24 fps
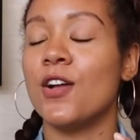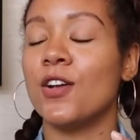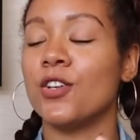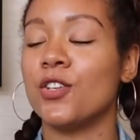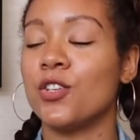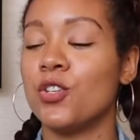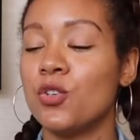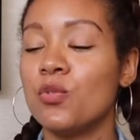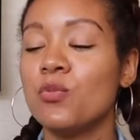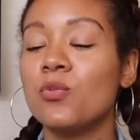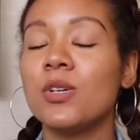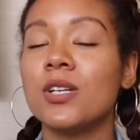
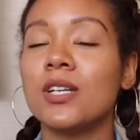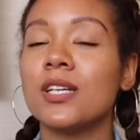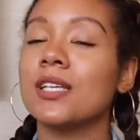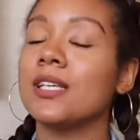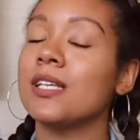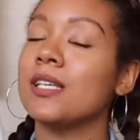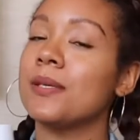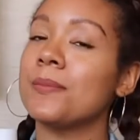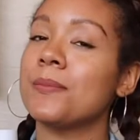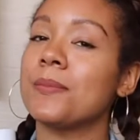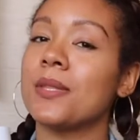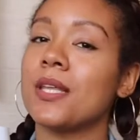you want to
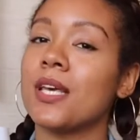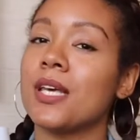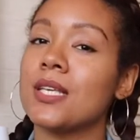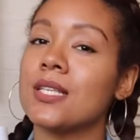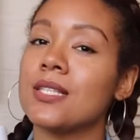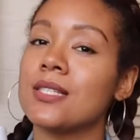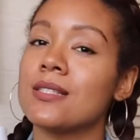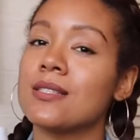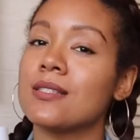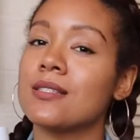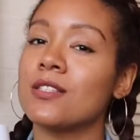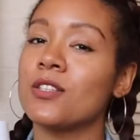keep
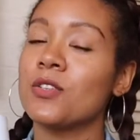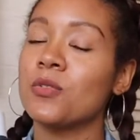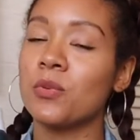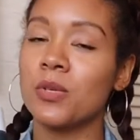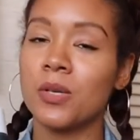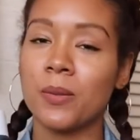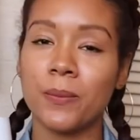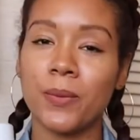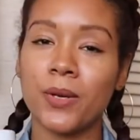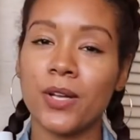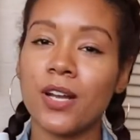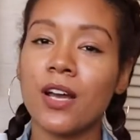this. You
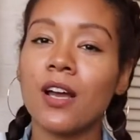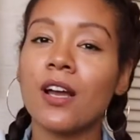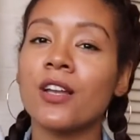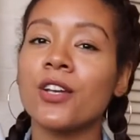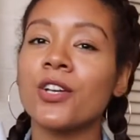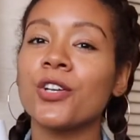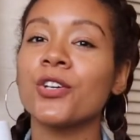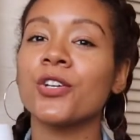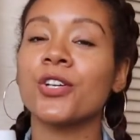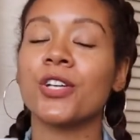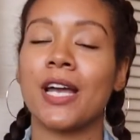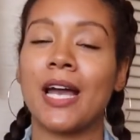want to put it
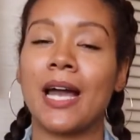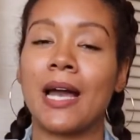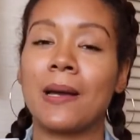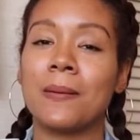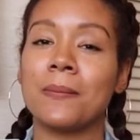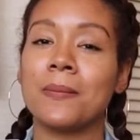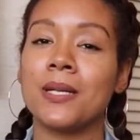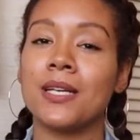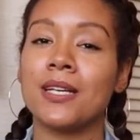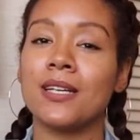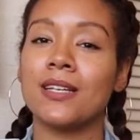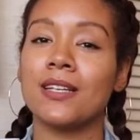under your
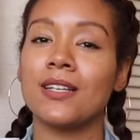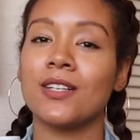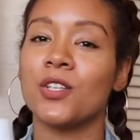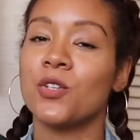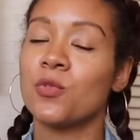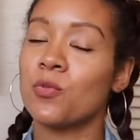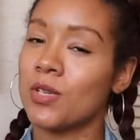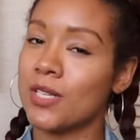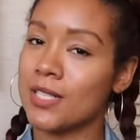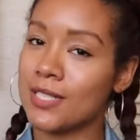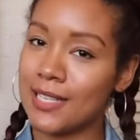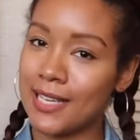cabinet.
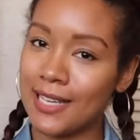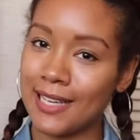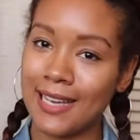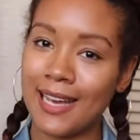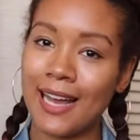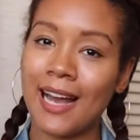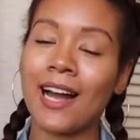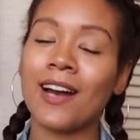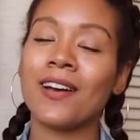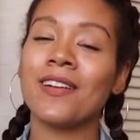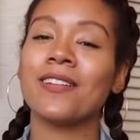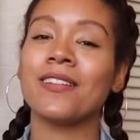You want to take it
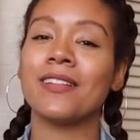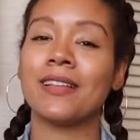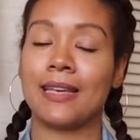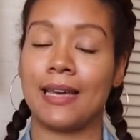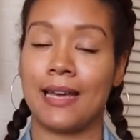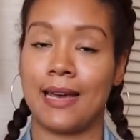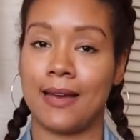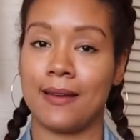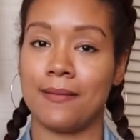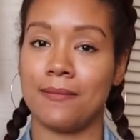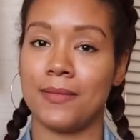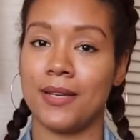out of the
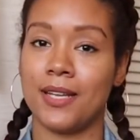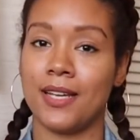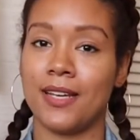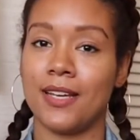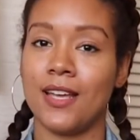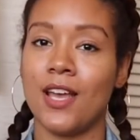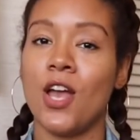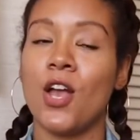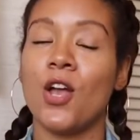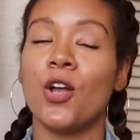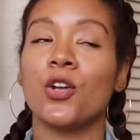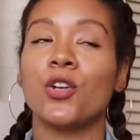cabinet.
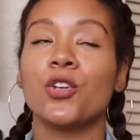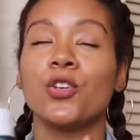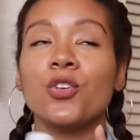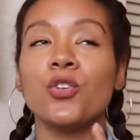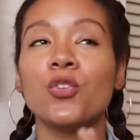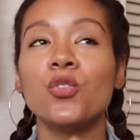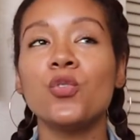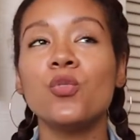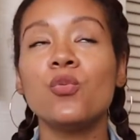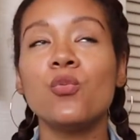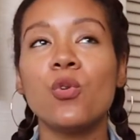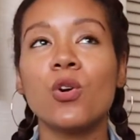
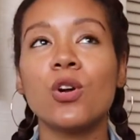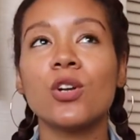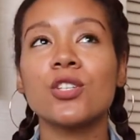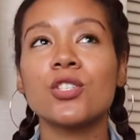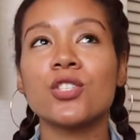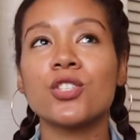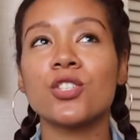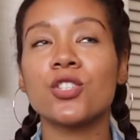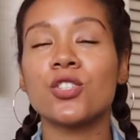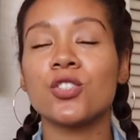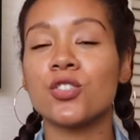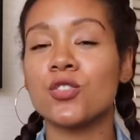You want
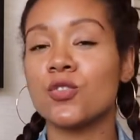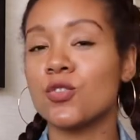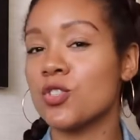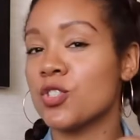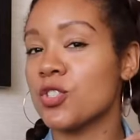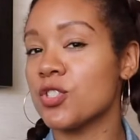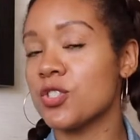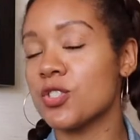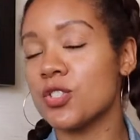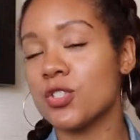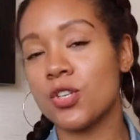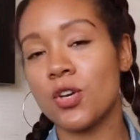to
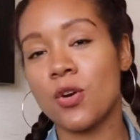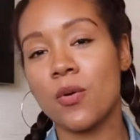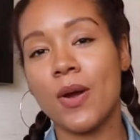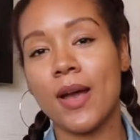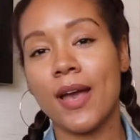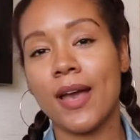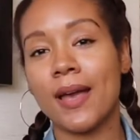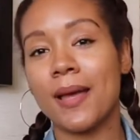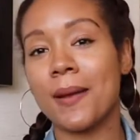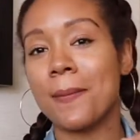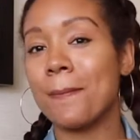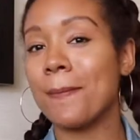just go
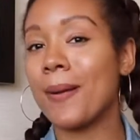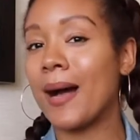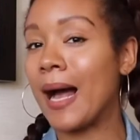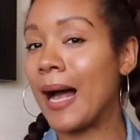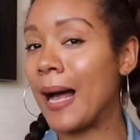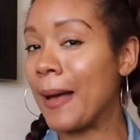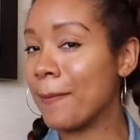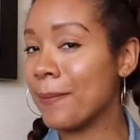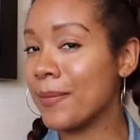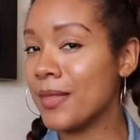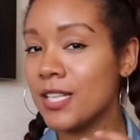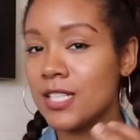ahead,
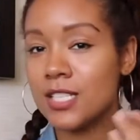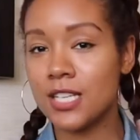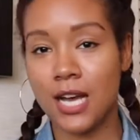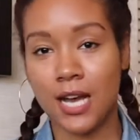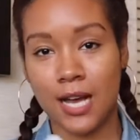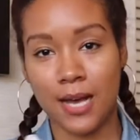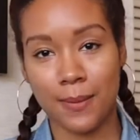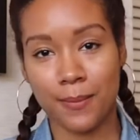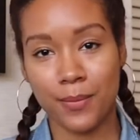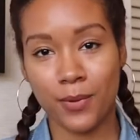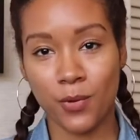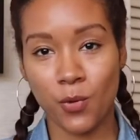pop the
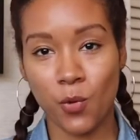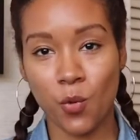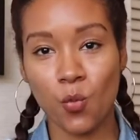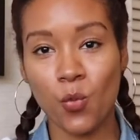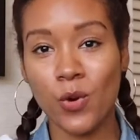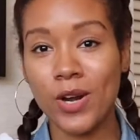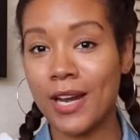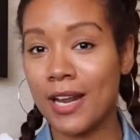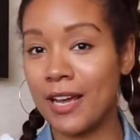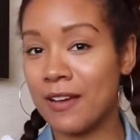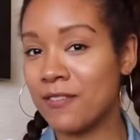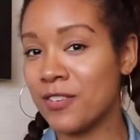top
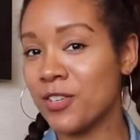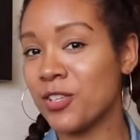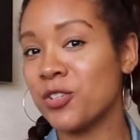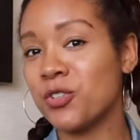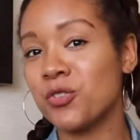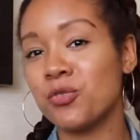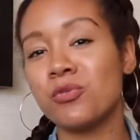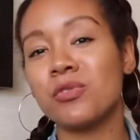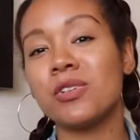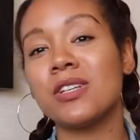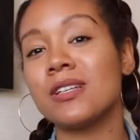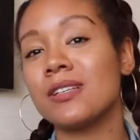whenever
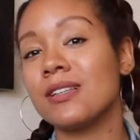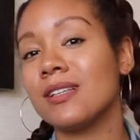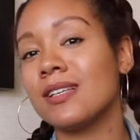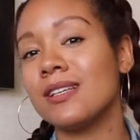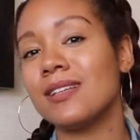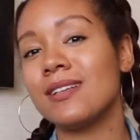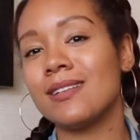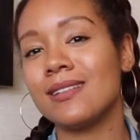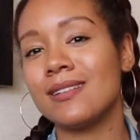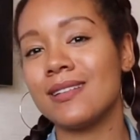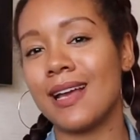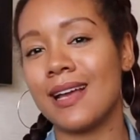you're
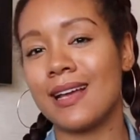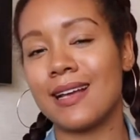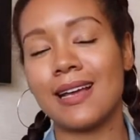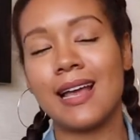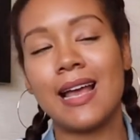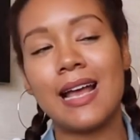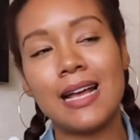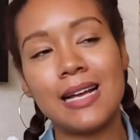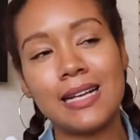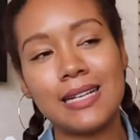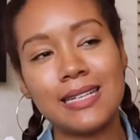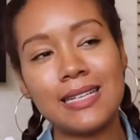really like
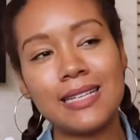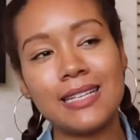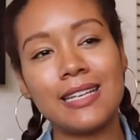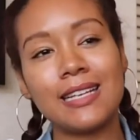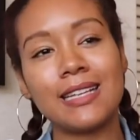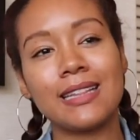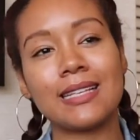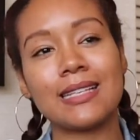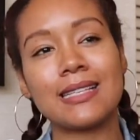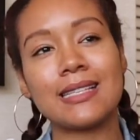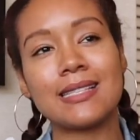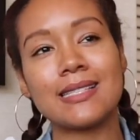
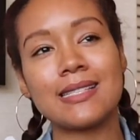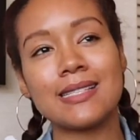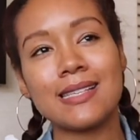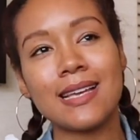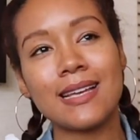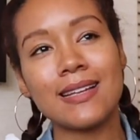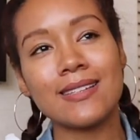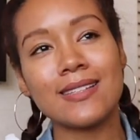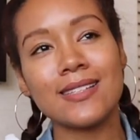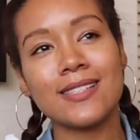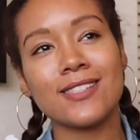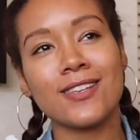needing the
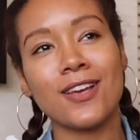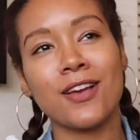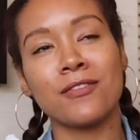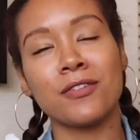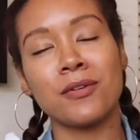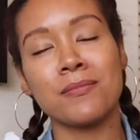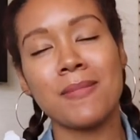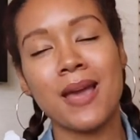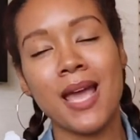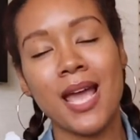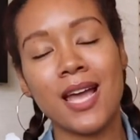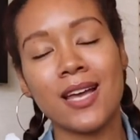scent of
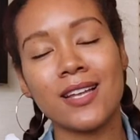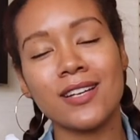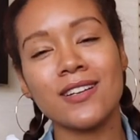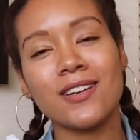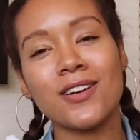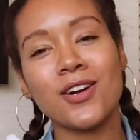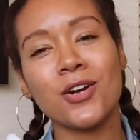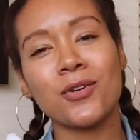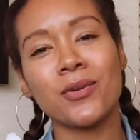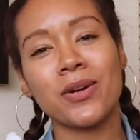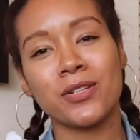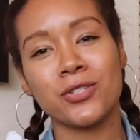a
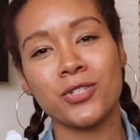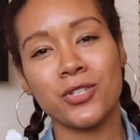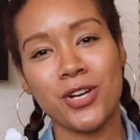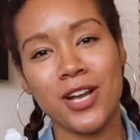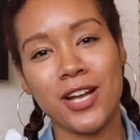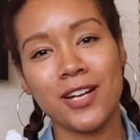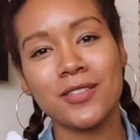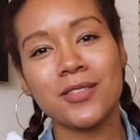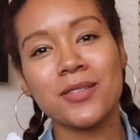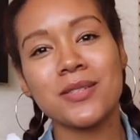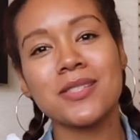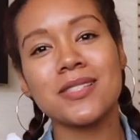man around your
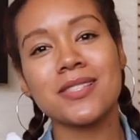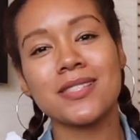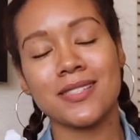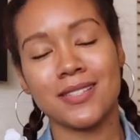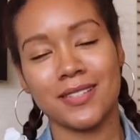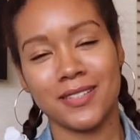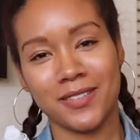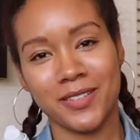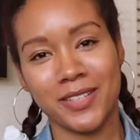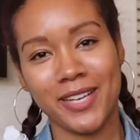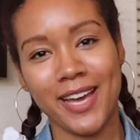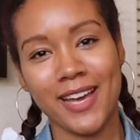house.
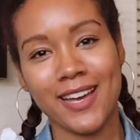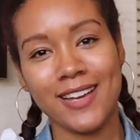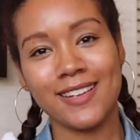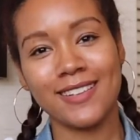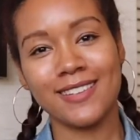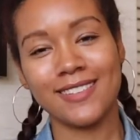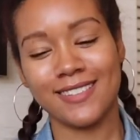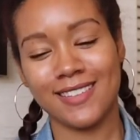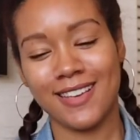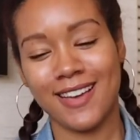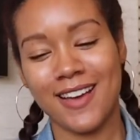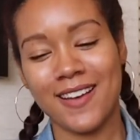Okay?
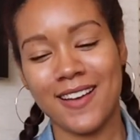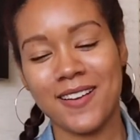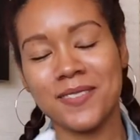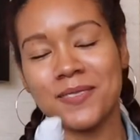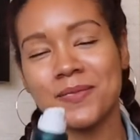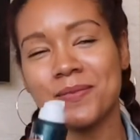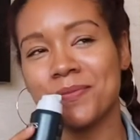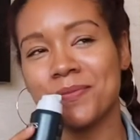Yeah?